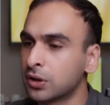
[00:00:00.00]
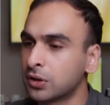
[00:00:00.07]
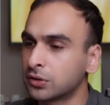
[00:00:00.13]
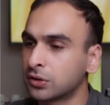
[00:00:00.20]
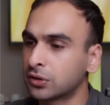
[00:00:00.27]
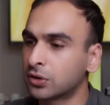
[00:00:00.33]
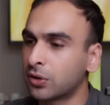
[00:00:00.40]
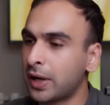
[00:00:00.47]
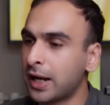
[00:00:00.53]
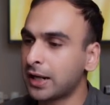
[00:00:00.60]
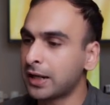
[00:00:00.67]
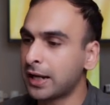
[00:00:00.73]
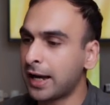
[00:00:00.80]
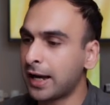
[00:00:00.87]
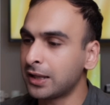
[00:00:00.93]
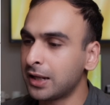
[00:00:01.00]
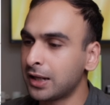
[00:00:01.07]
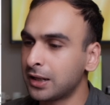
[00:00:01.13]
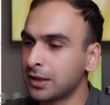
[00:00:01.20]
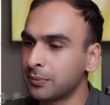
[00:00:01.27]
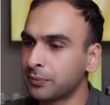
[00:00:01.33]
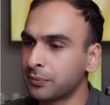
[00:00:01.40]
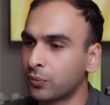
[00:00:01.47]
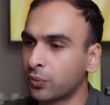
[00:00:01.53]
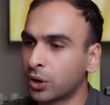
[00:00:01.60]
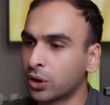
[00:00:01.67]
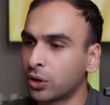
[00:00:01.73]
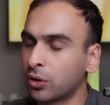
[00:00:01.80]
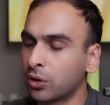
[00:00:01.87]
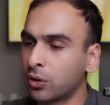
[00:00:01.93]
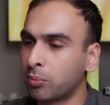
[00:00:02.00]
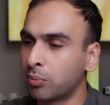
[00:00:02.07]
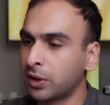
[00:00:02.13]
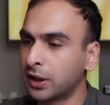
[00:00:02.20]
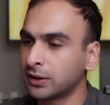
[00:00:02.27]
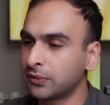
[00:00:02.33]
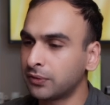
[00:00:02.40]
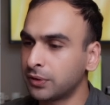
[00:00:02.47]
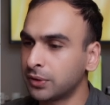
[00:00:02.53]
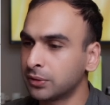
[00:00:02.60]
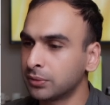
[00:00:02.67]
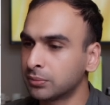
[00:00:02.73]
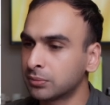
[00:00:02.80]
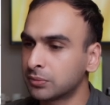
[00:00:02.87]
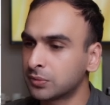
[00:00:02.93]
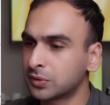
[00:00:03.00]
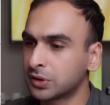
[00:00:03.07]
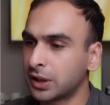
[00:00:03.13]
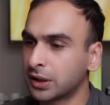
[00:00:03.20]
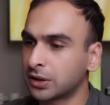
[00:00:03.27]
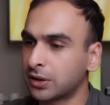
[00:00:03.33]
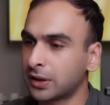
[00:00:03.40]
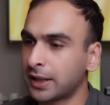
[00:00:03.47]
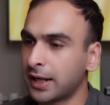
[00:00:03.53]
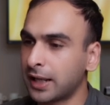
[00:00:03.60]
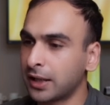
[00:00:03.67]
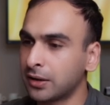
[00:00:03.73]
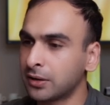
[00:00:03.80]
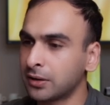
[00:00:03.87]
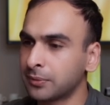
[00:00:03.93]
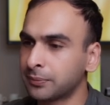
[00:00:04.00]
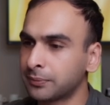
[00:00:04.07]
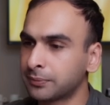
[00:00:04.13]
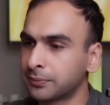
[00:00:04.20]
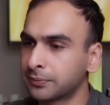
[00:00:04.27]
So let's go ahead and add that in. We're going to go to a plus view, select our calendar.